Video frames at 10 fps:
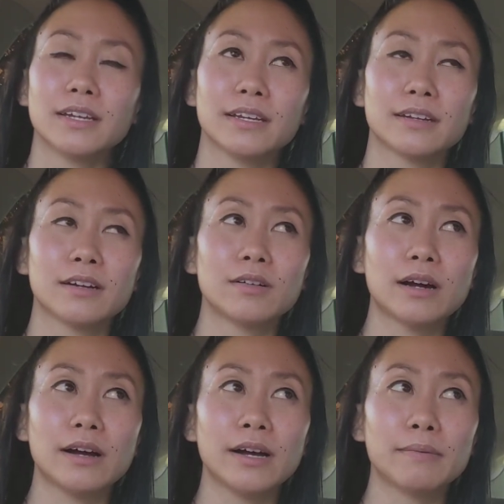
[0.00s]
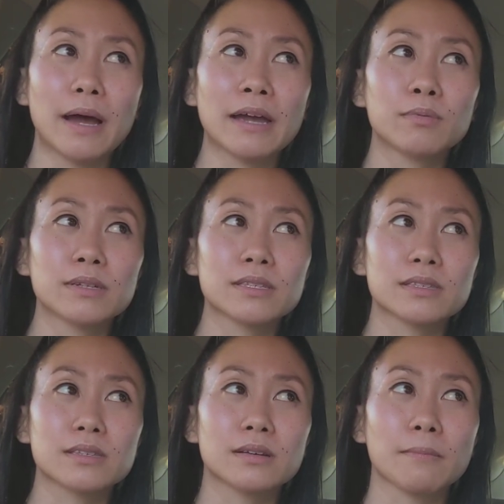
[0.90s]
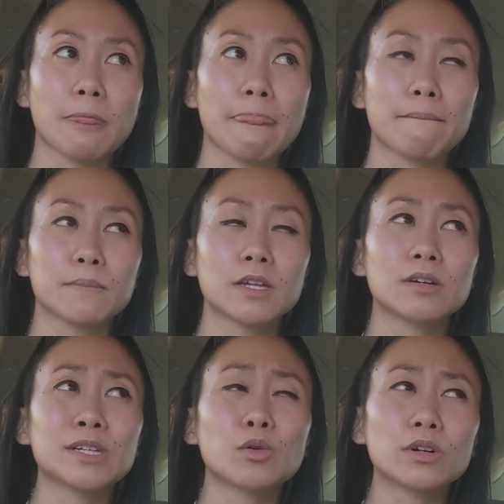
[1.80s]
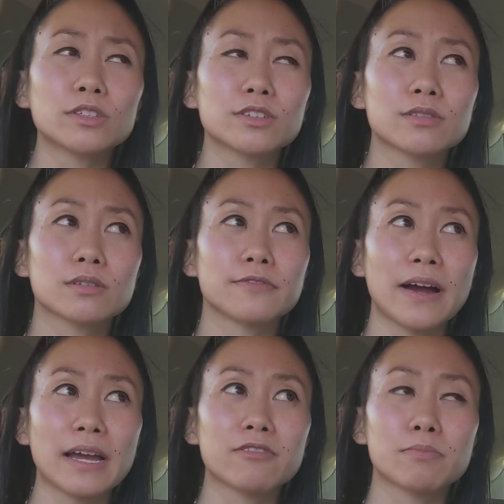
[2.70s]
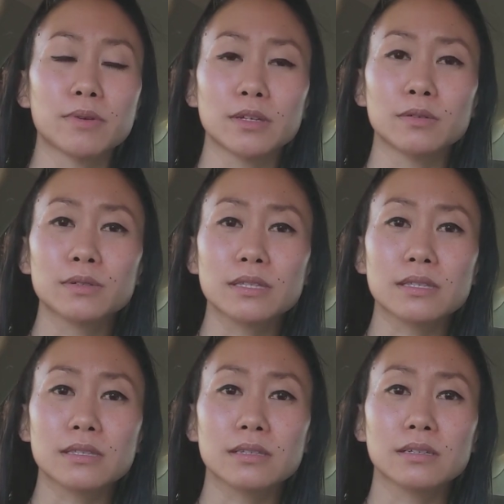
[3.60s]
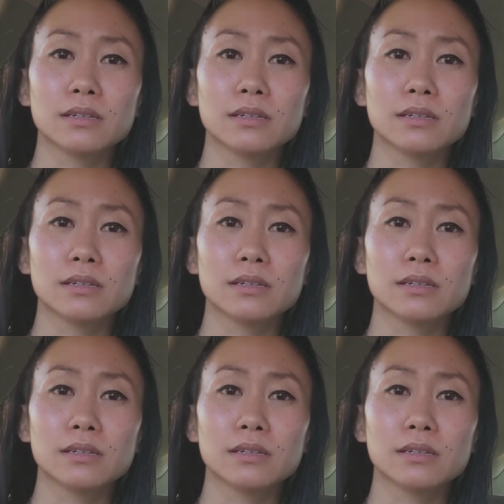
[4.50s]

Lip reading: You know, I was, you know, in order to survive abuse,